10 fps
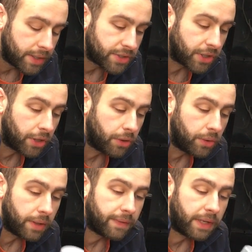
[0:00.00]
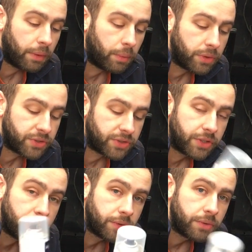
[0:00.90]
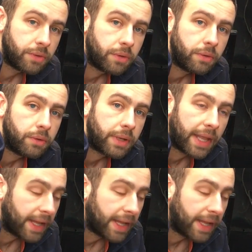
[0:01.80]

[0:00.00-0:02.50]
So if anyone wants to get